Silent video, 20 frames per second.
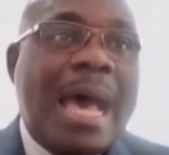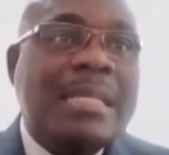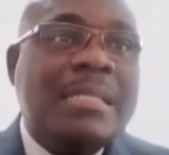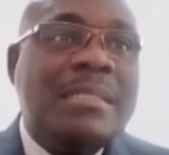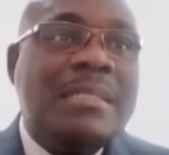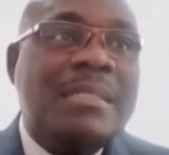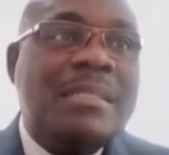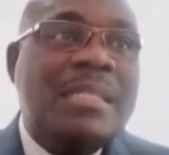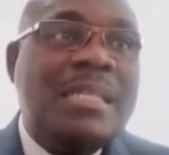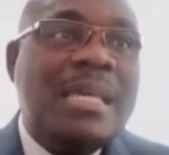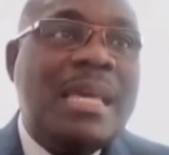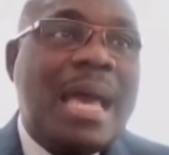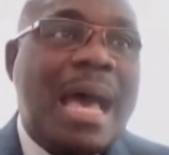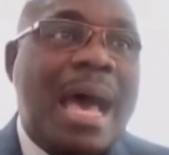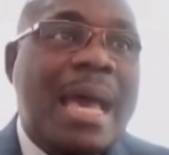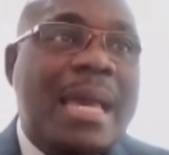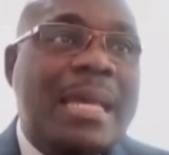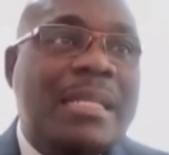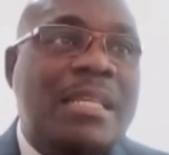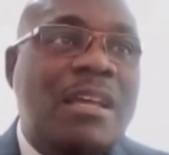and the
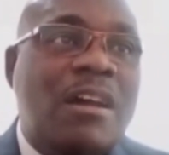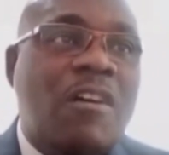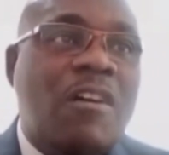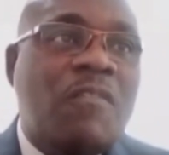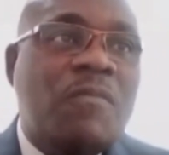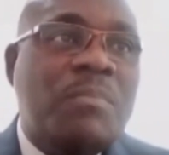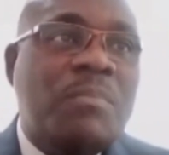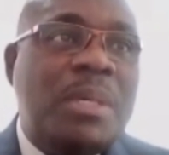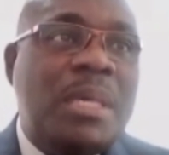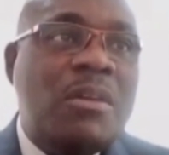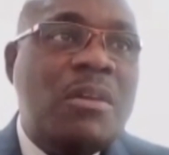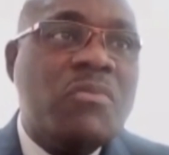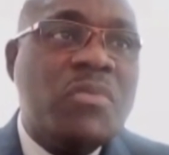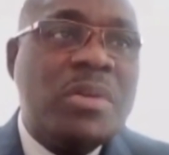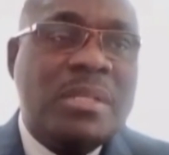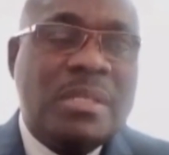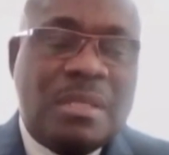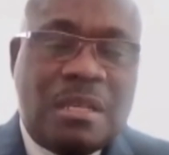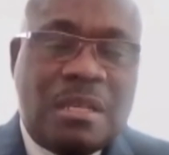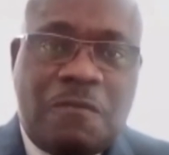idea of being
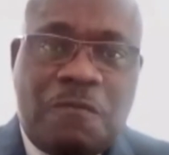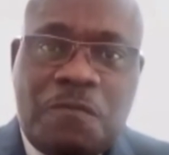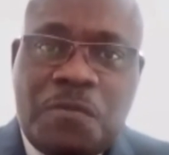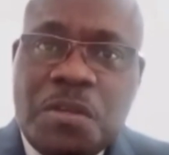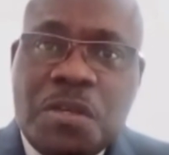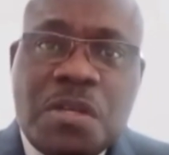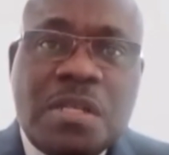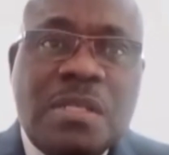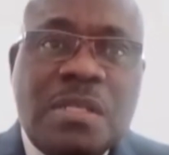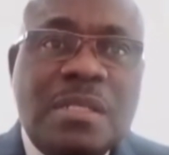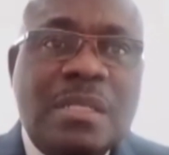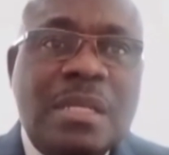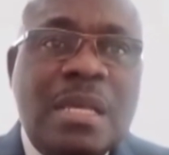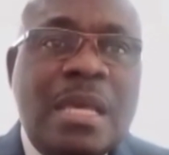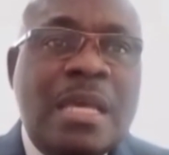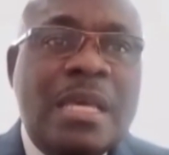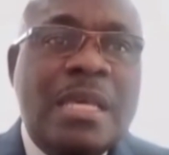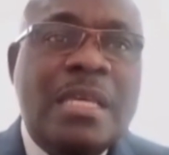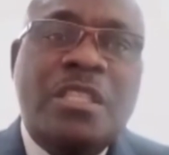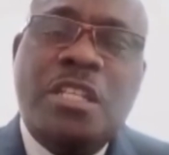risk averse,
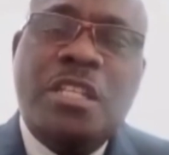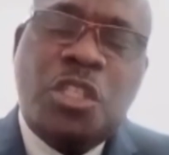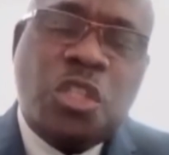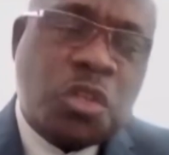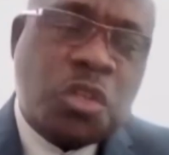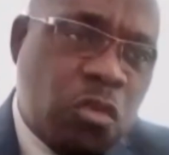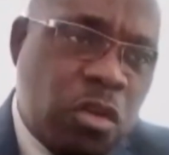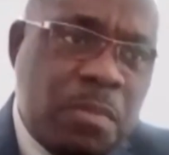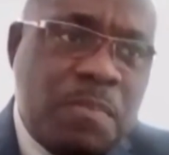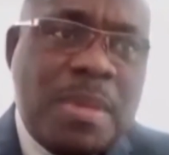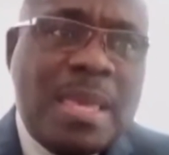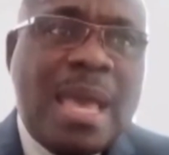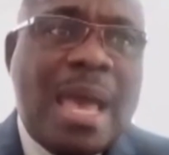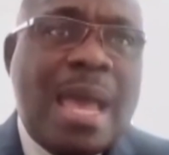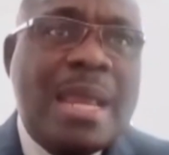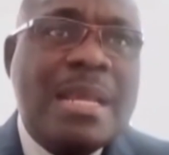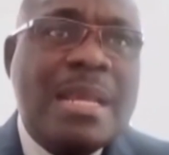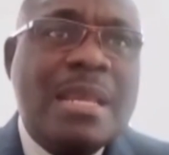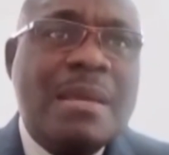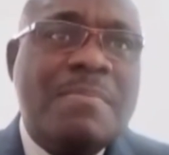to throw it
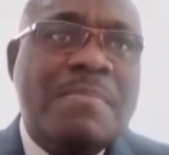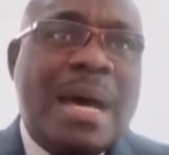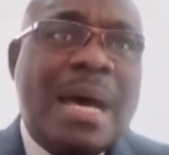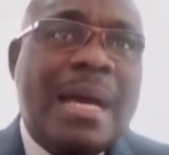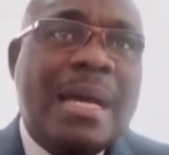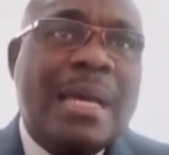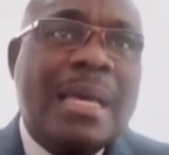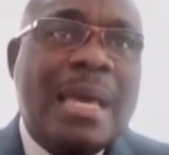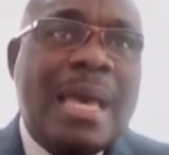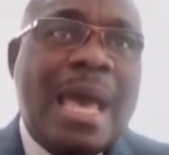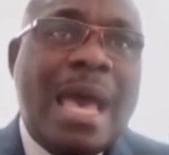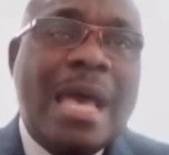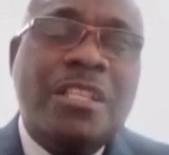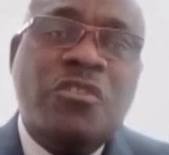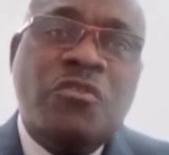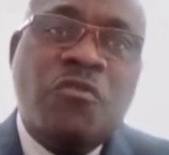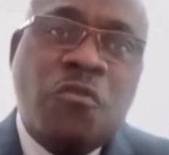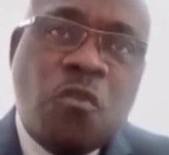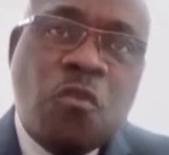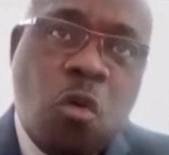behind their back
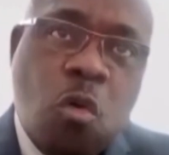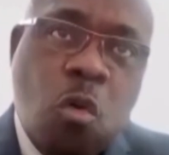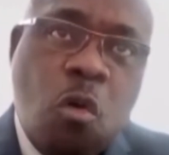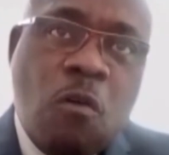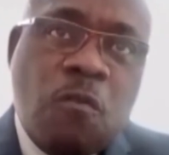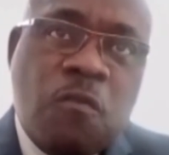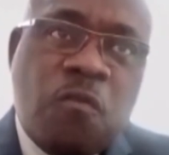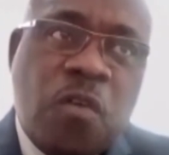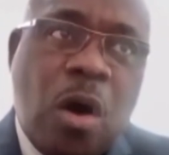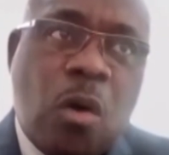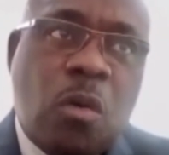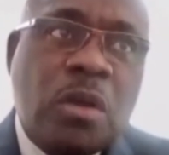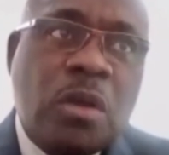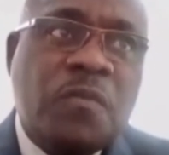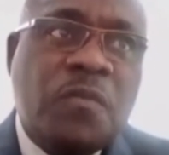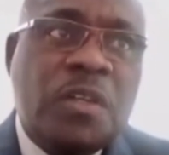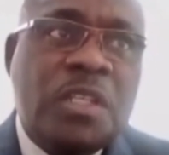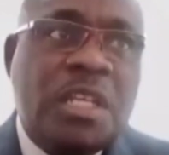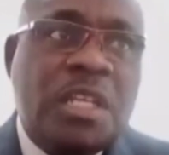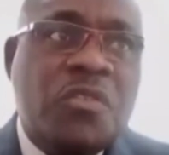and go
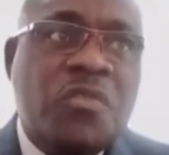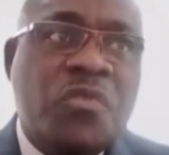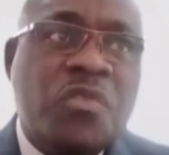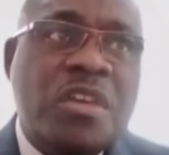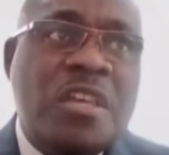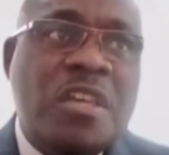forward for their